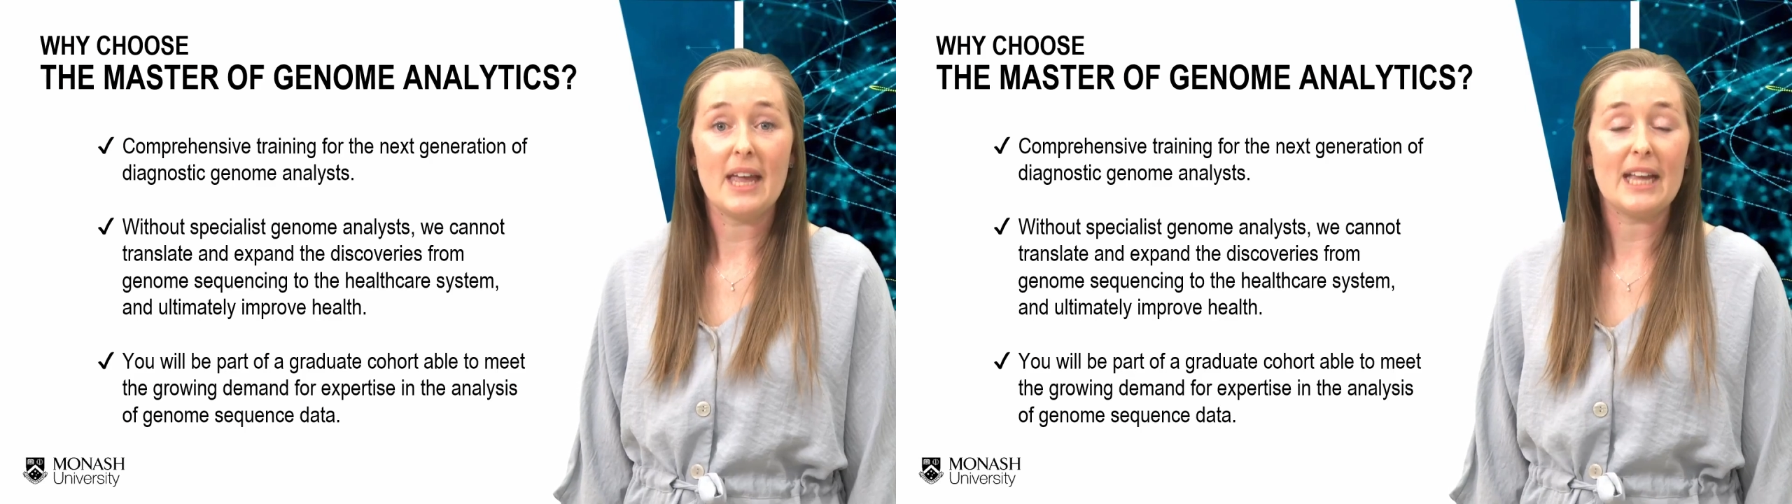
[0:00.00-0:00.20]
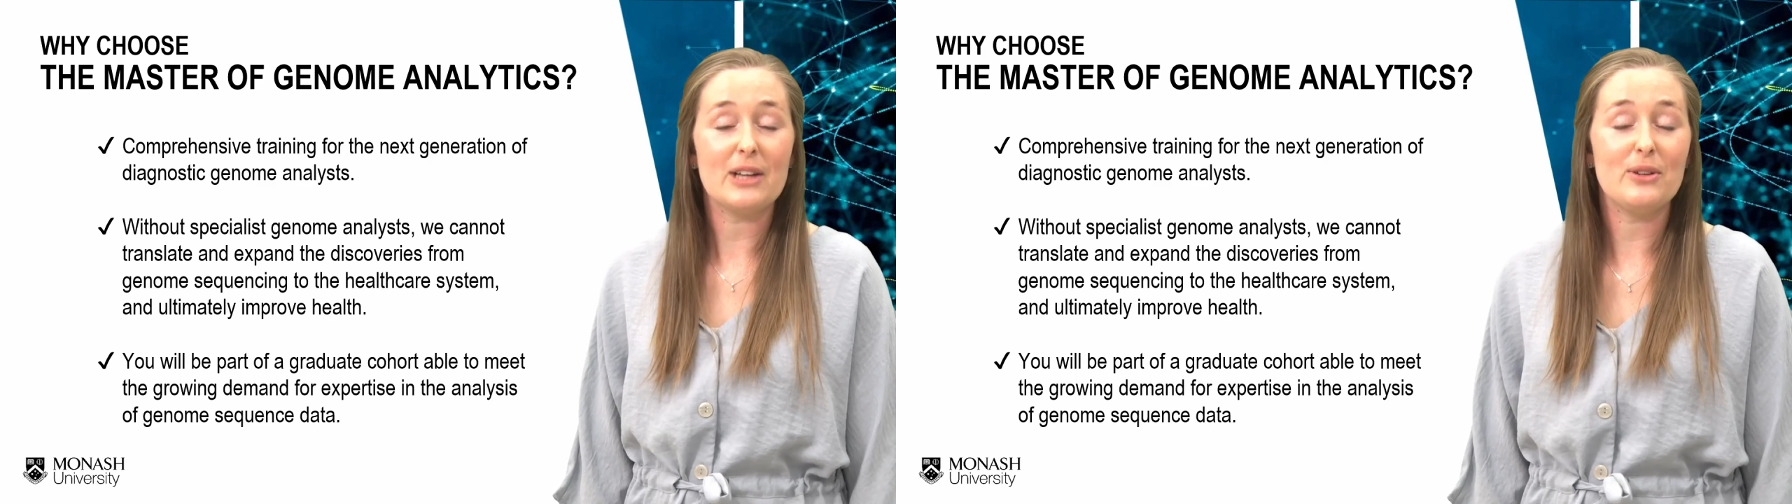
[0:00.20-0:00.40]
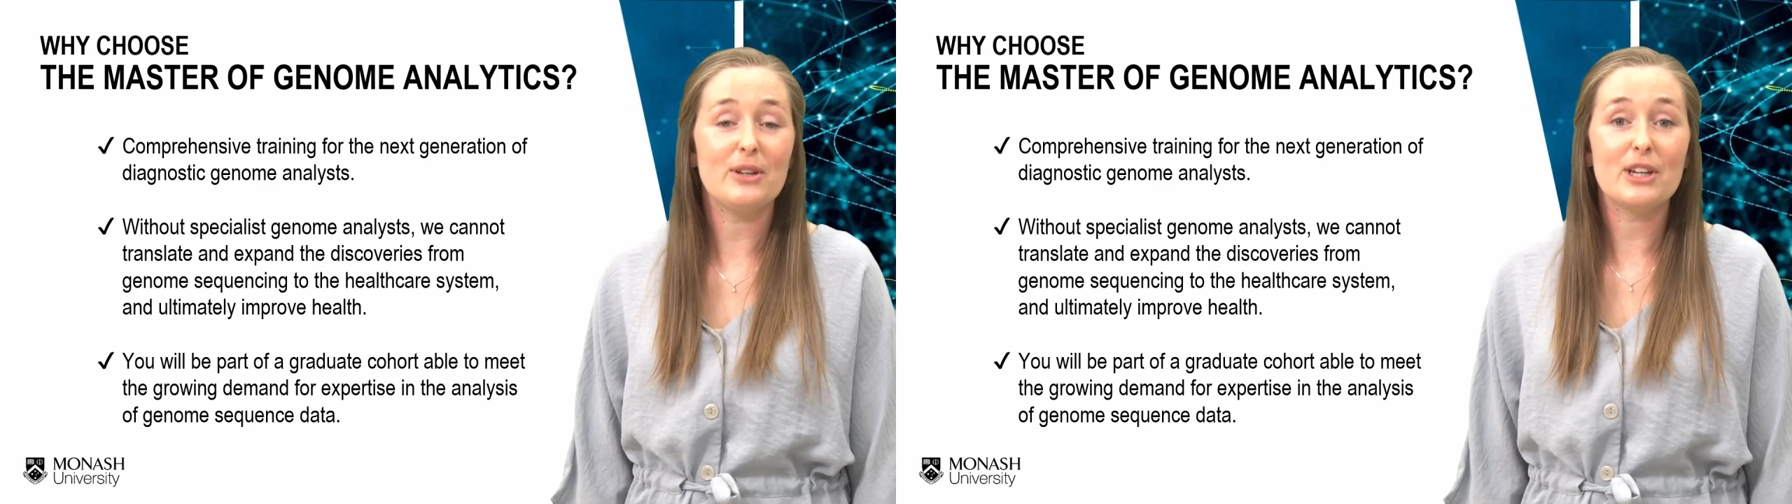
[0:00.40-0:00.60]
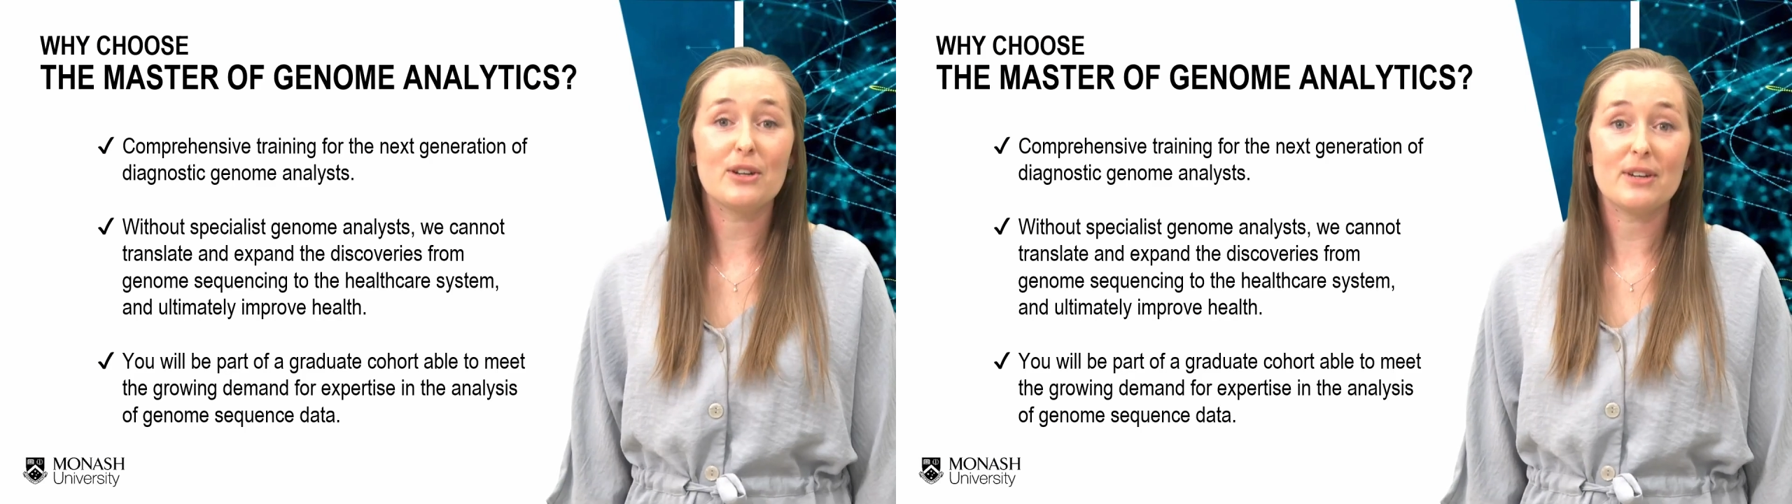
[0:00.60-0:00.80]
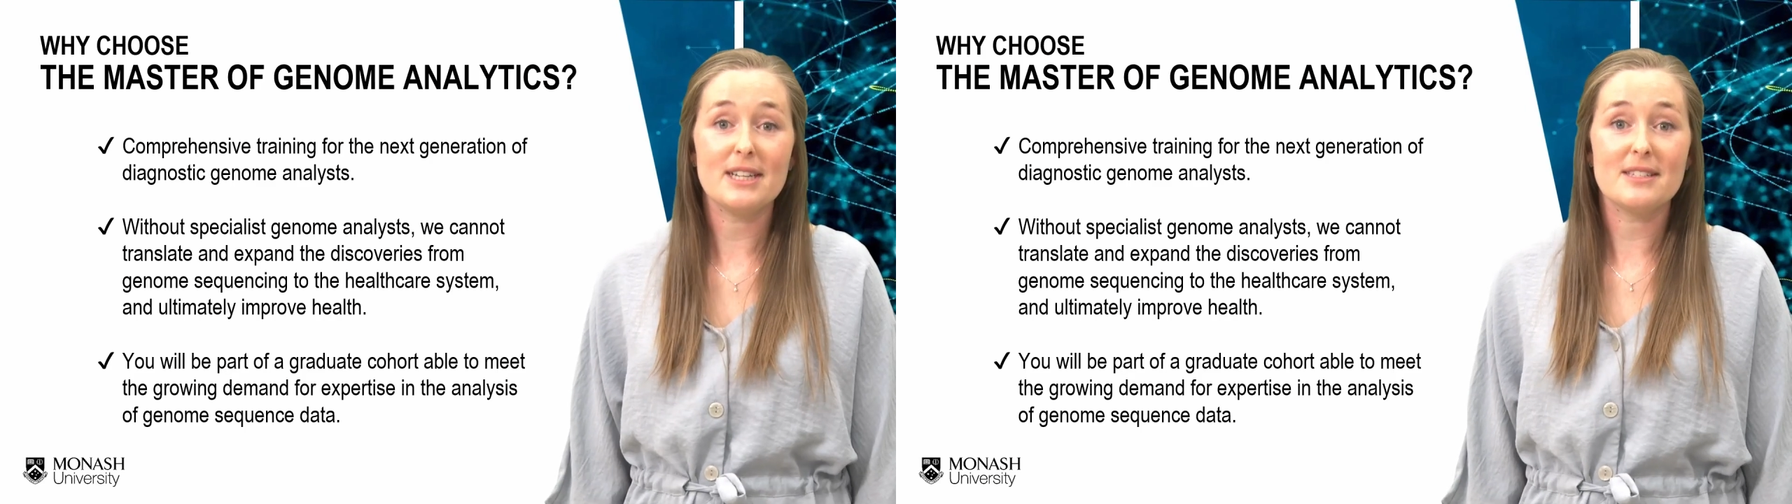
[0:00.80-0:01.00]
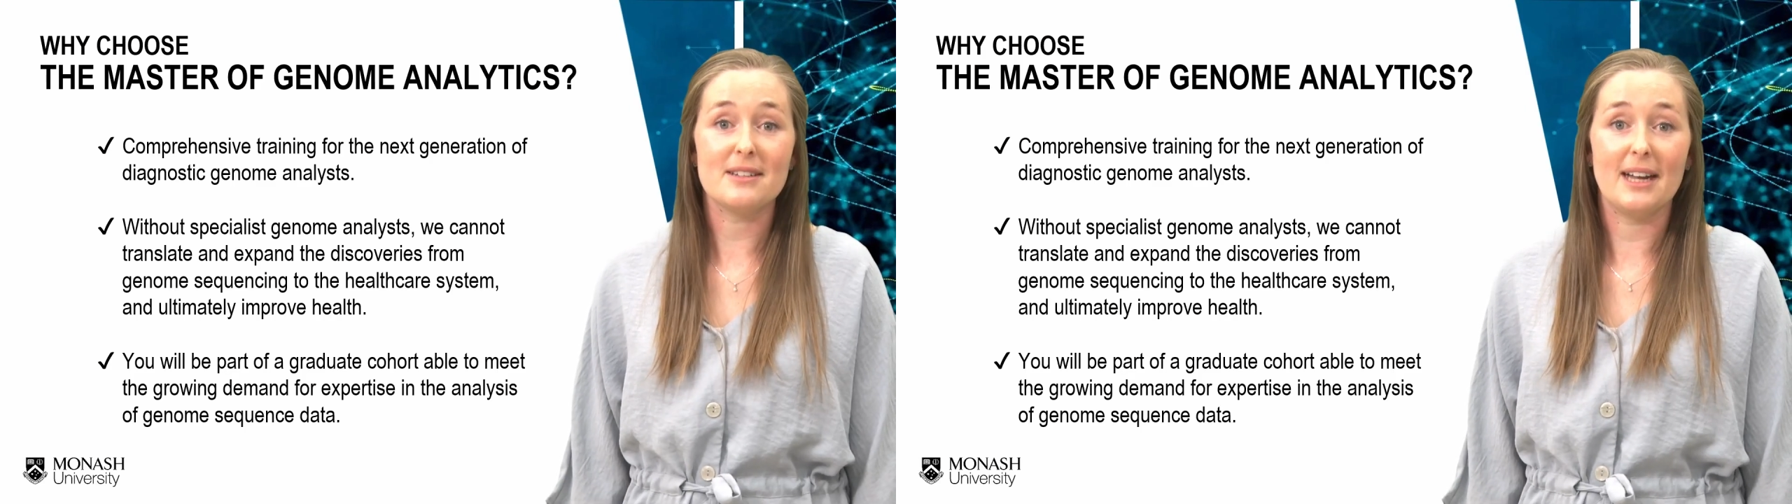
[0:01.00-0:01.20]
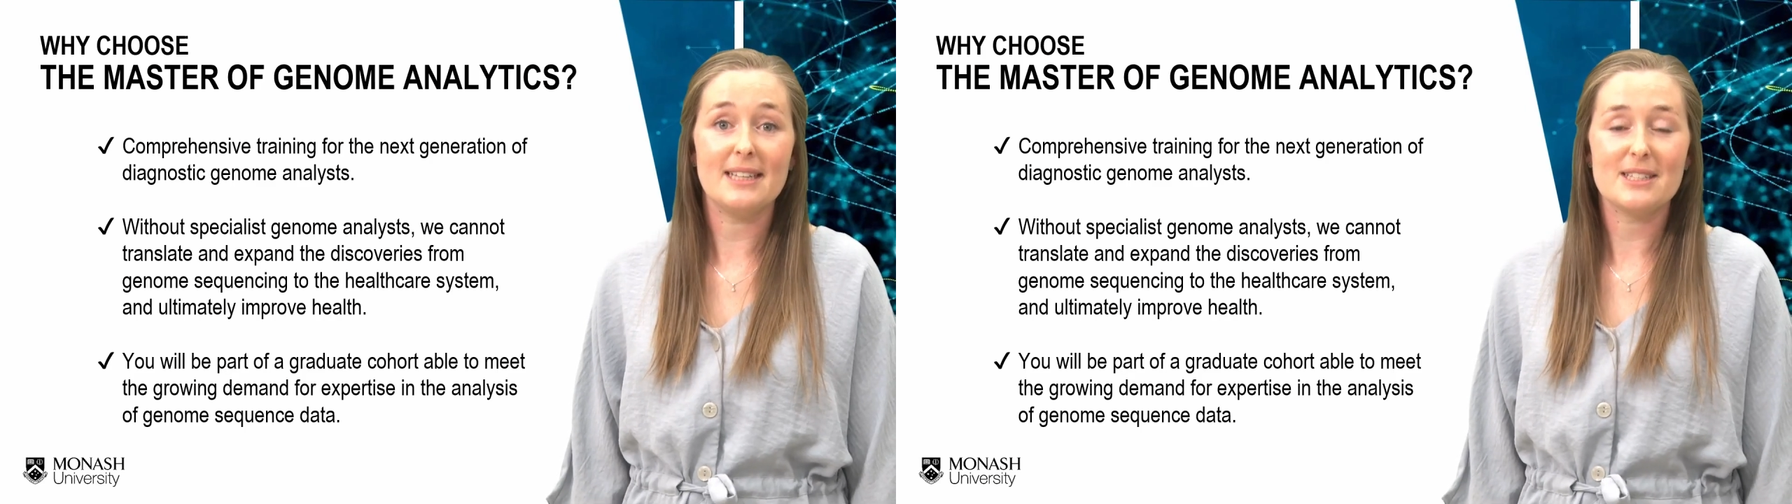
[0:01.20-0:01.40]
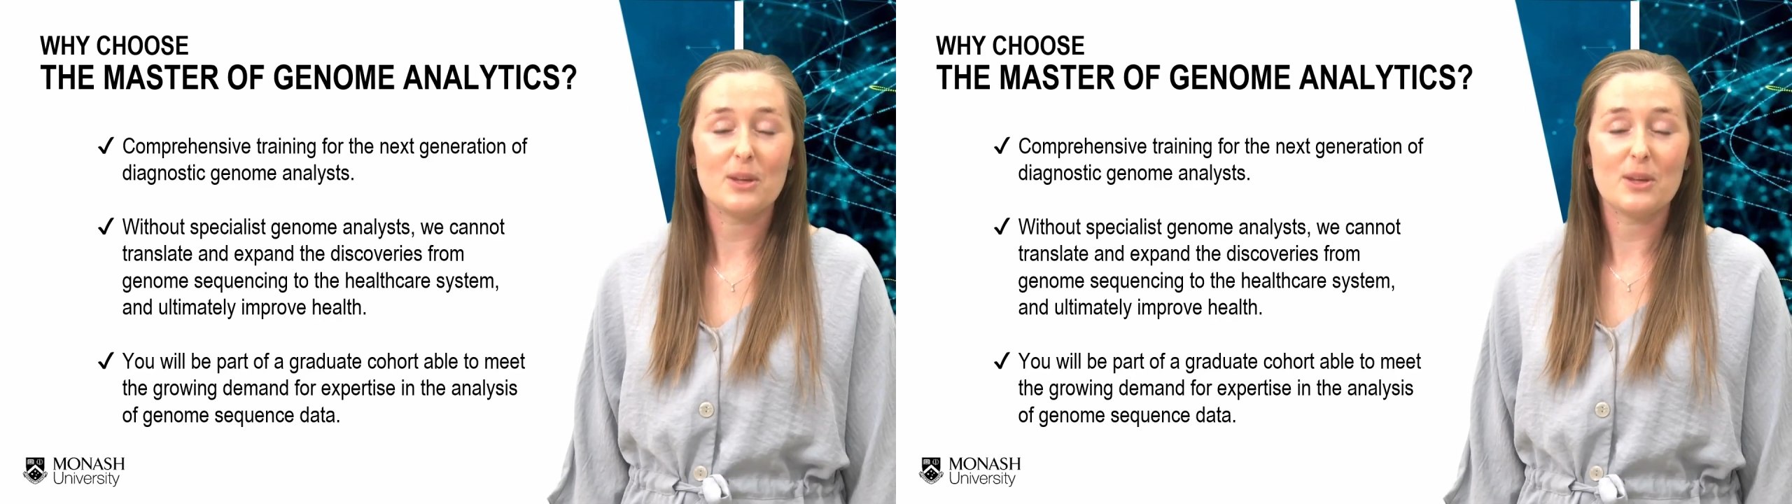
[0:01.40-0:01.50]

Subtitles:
including careers nights